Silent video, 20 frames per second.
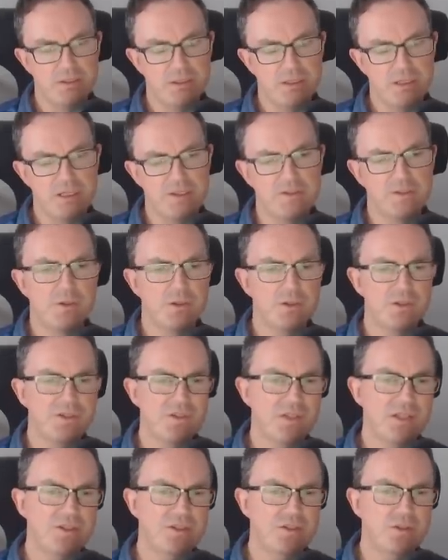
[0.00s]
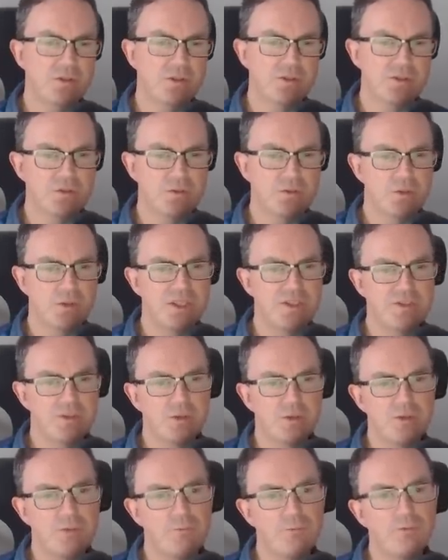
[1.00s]
it's got a it's got a sort it's
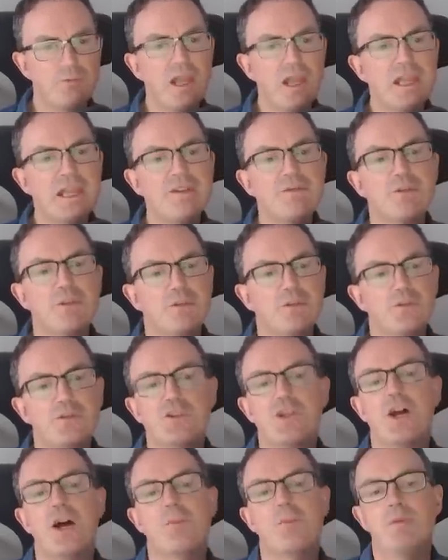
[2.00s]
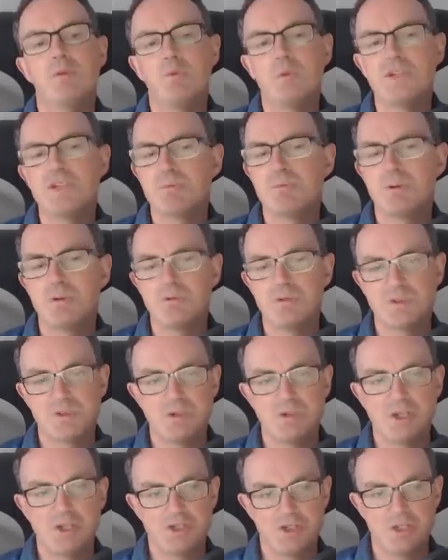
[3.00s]
got the flavour of German whisper
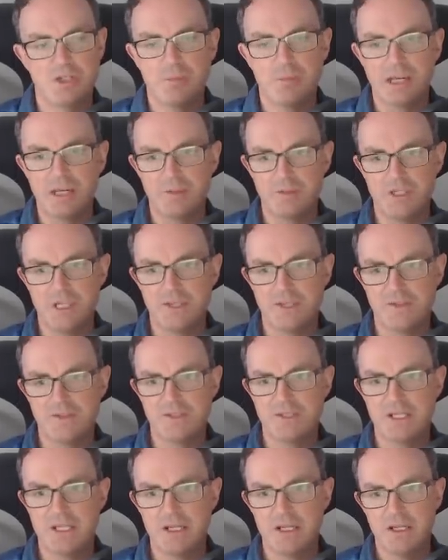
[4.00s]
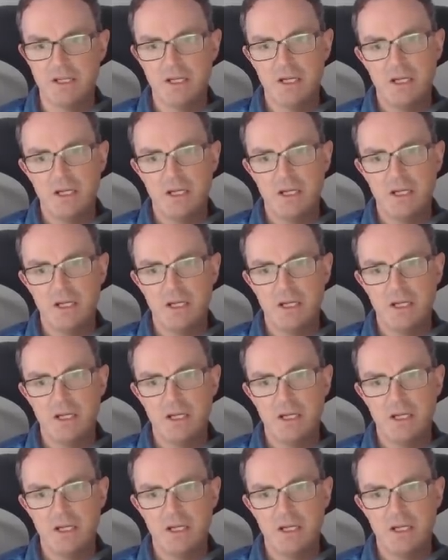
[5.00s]
restriction about it, hasn't it?